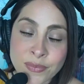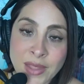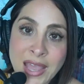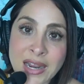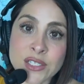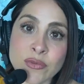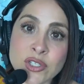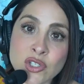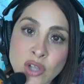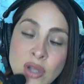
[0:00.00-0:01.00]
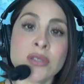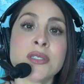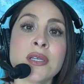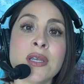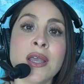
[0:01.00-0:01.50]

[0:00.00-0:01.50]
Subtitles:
And as a result